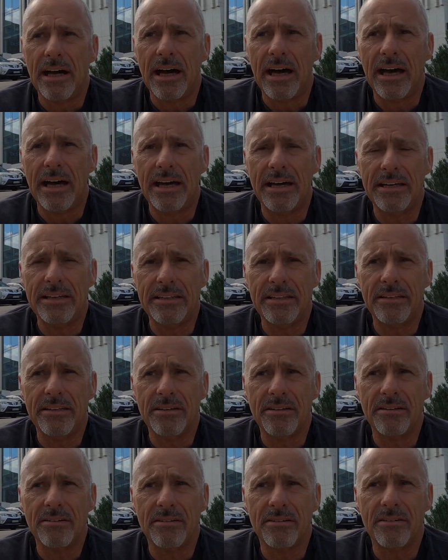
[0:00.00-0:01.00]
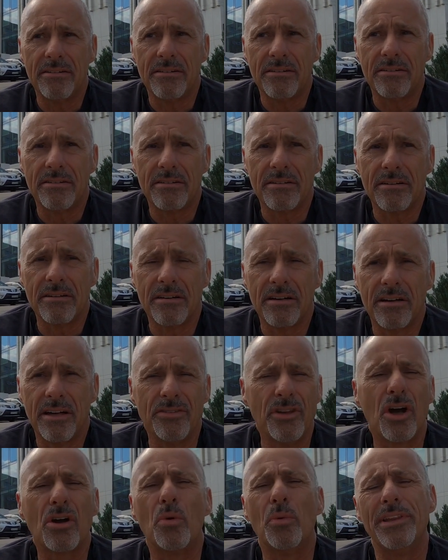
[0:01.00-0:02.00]
and I'll
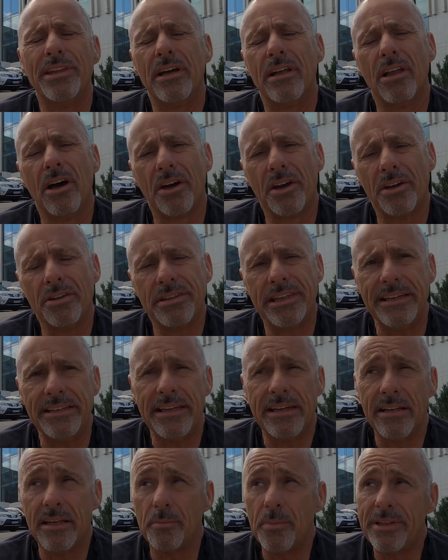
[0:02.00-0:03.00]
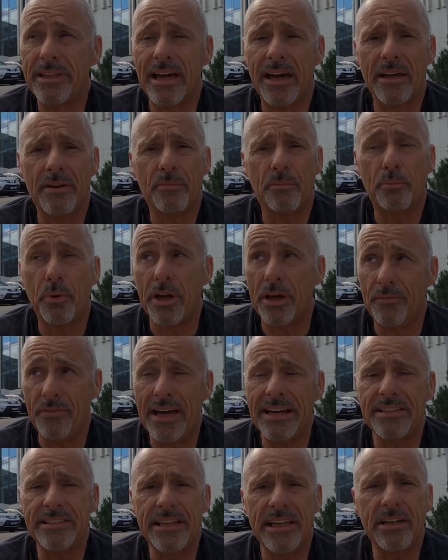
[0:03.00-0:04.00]
not go into a lot of detail about that. But I
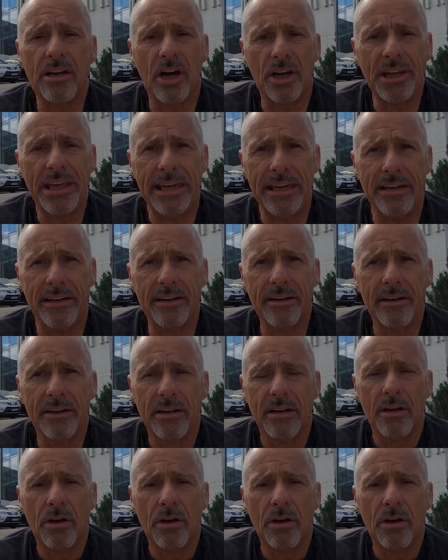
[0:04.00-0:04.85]
eventually got here,